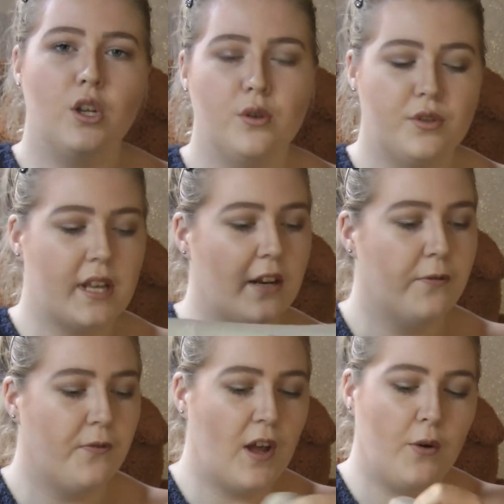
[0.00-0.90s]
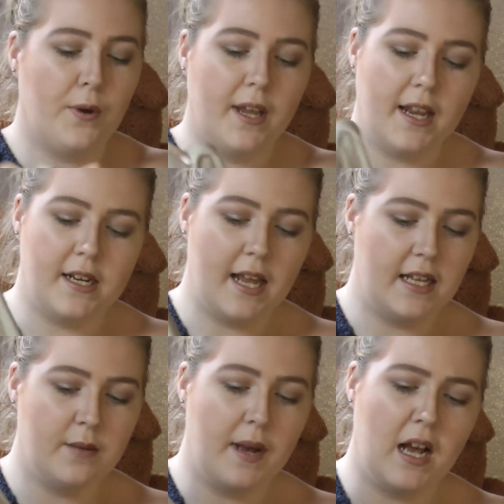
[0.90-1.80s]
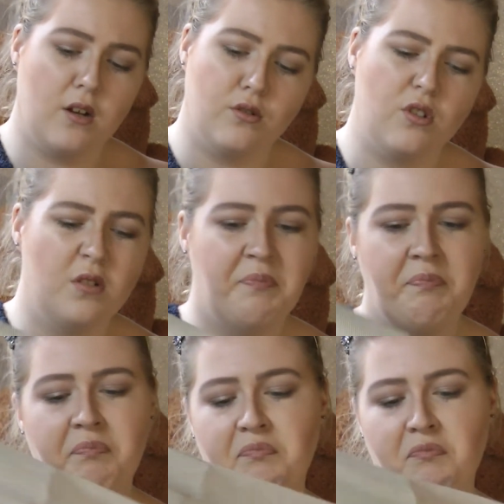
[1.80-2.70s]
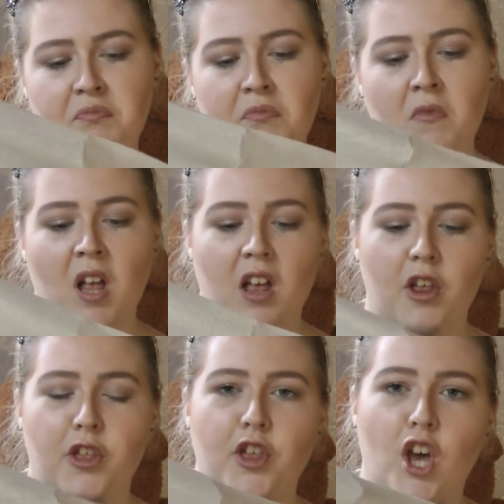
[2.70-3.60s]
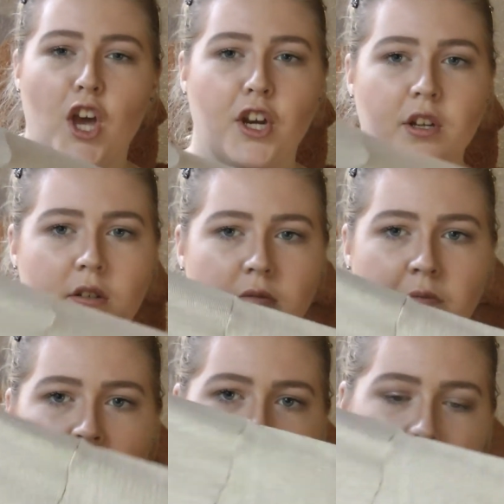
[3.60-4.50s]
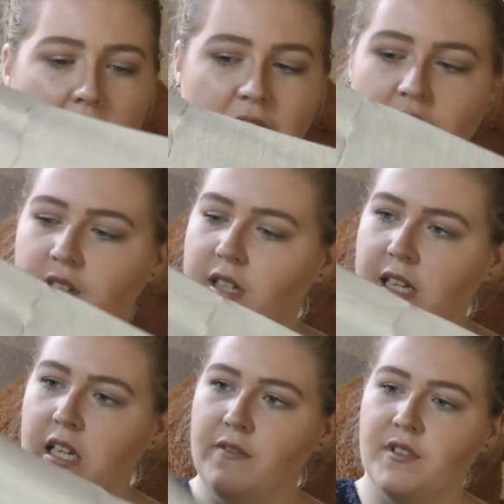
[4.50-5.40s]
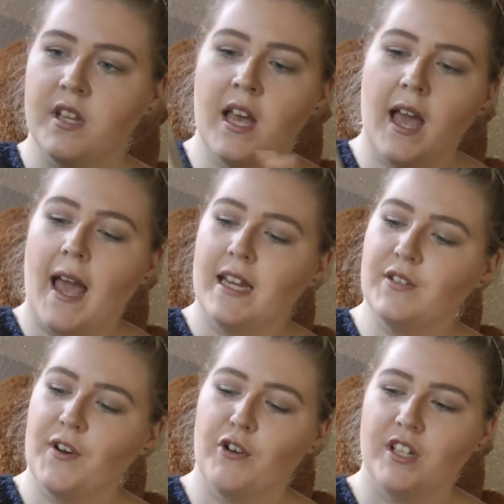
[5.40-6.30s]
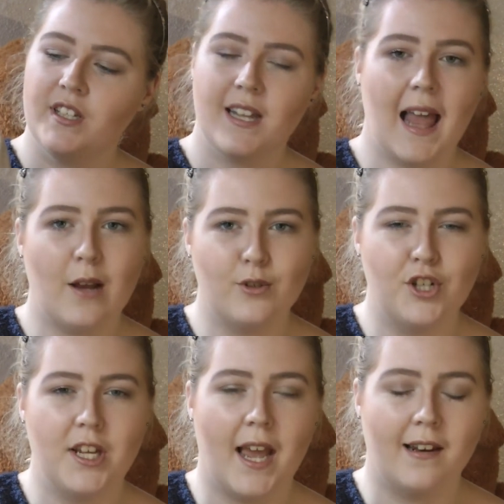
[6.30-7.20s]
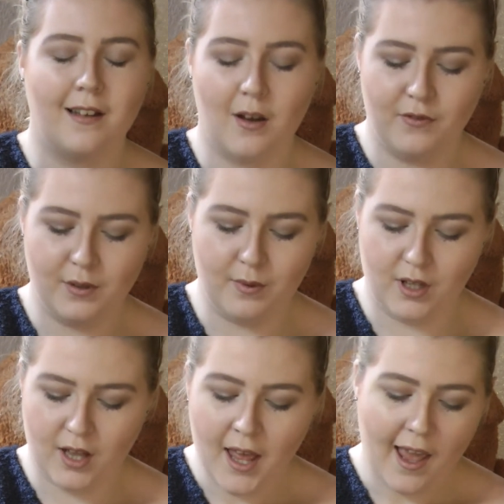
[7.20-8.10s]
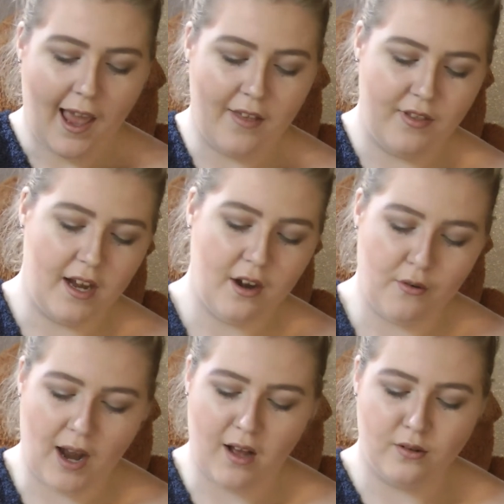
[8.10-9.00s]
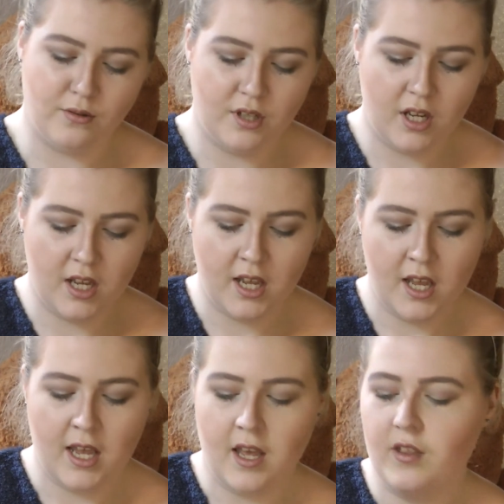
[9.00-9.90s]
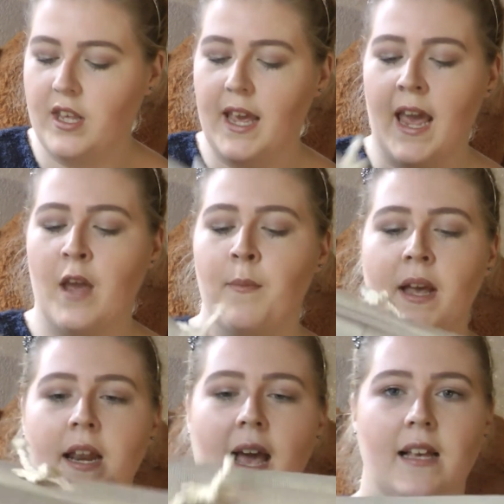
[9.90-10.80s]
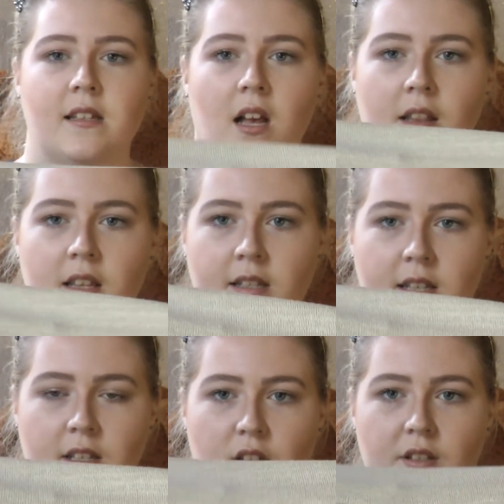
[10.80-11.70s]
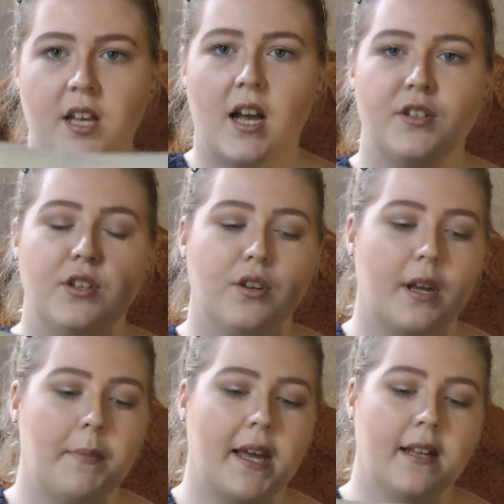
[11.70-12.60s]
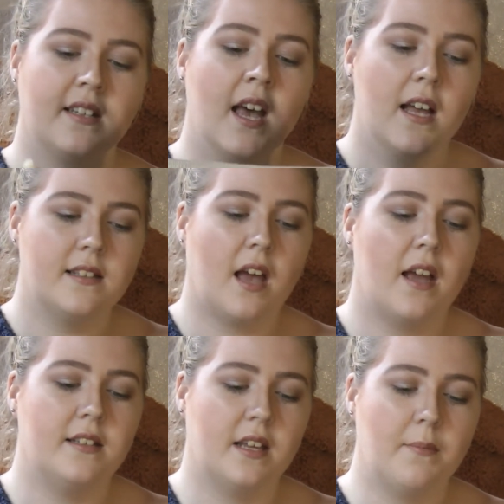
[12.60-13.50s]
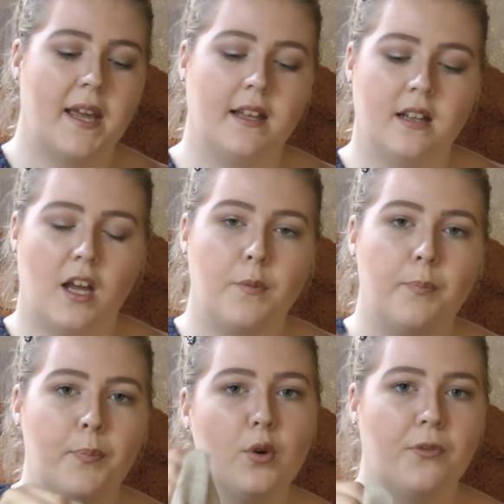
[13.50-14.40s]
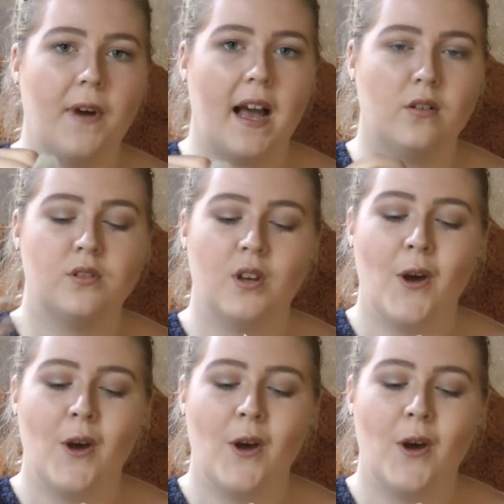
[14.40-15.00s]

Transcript: loose and flowy, and it has about third length sleeves, and it's very slouchy and comfortable. And then around the hem it has like this little tie, so you can make it tight and make it like poof out,